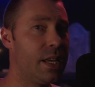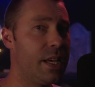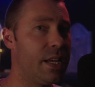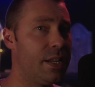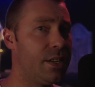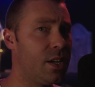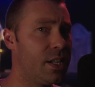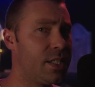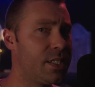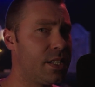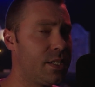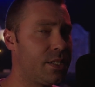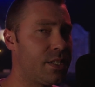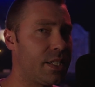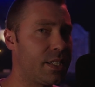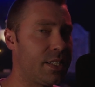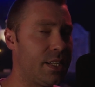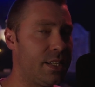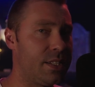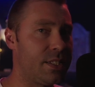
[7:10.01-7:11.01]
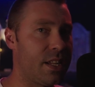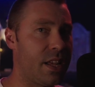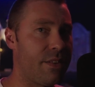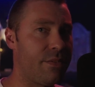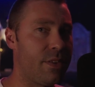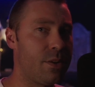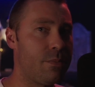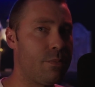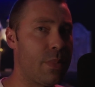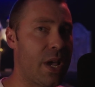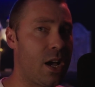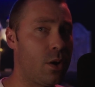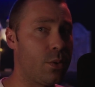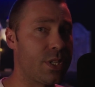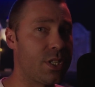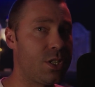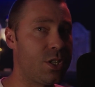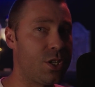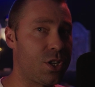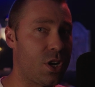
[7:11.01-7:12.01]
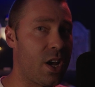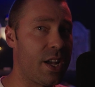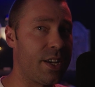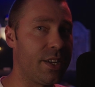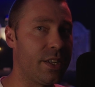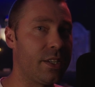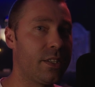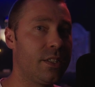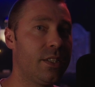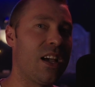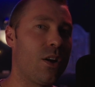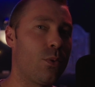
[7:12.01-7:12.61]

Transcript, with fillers: In 1967 Maoist China,